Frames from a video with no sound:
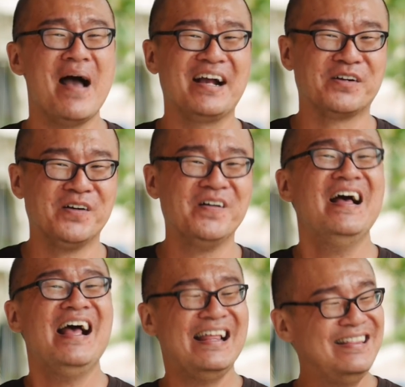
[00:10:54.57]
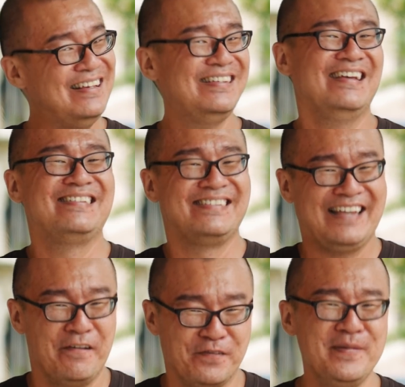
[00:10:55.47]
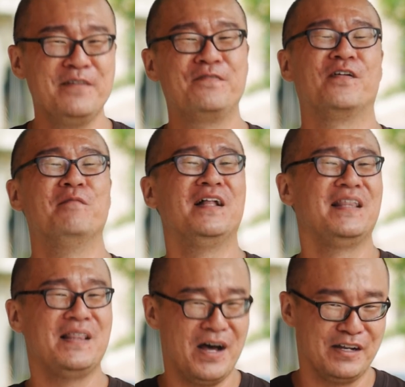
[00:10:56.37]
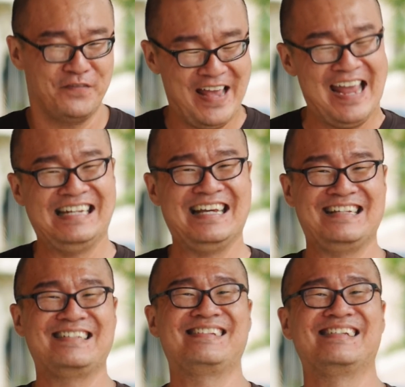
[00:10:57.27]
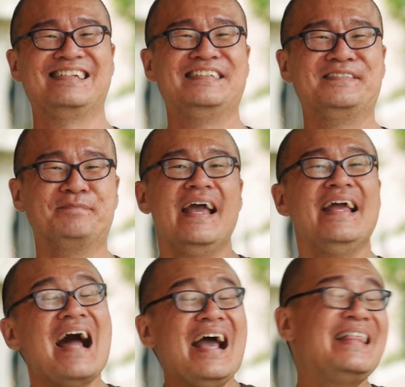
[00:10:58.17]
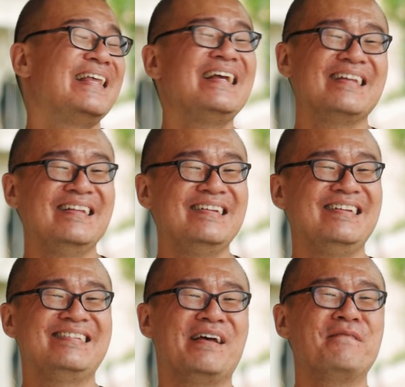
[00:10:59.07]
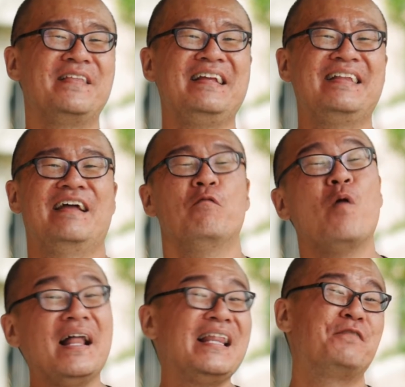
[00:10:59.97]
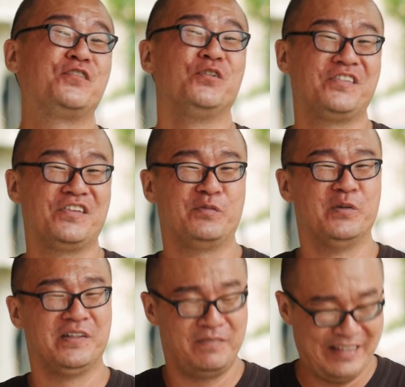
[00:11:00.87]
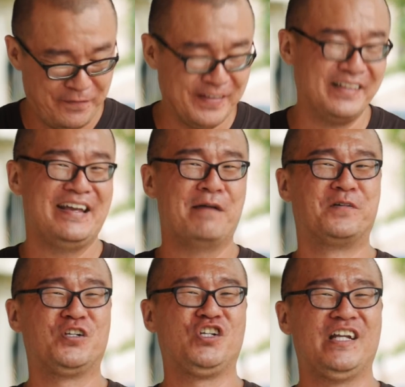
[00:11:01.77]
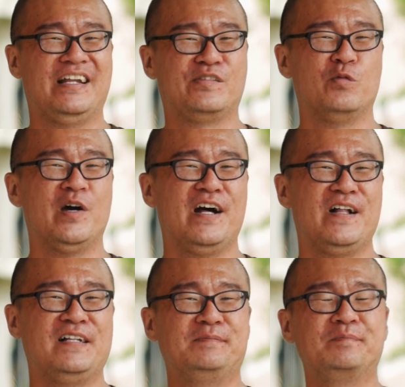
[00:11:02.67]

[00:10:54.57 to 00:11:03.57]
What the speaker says: macro, and this has saved me from a lot of headaches. And I think that this is something that wildlife shooters will definitely appreciate as well.